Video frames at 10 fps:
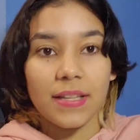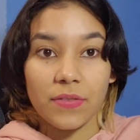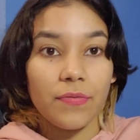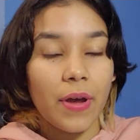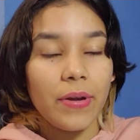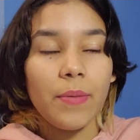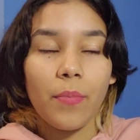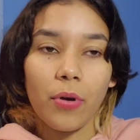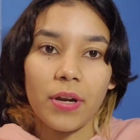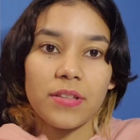That's very
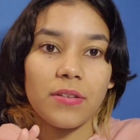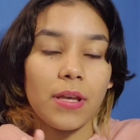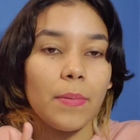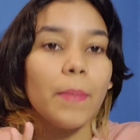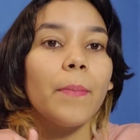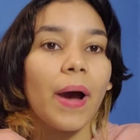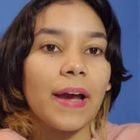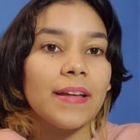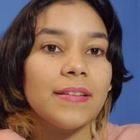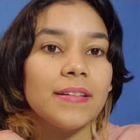important to keep in
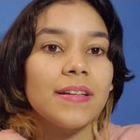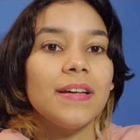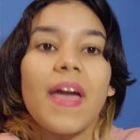mind.